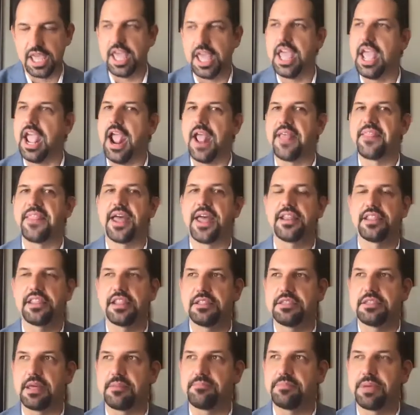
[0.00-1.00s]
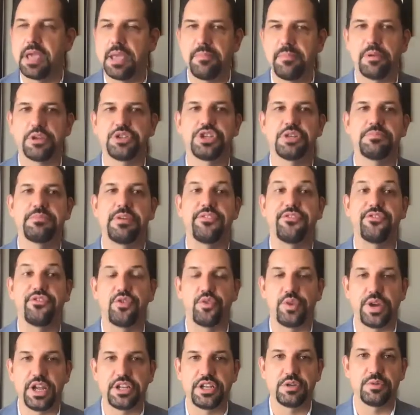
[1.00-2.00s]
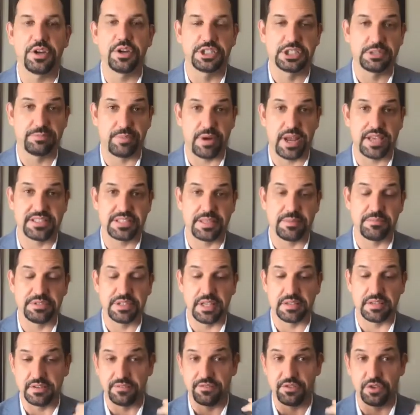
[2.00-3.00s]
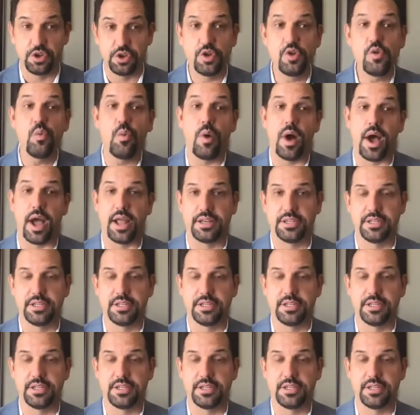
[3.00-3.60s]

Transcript: and that people should be free to express themselves, if you want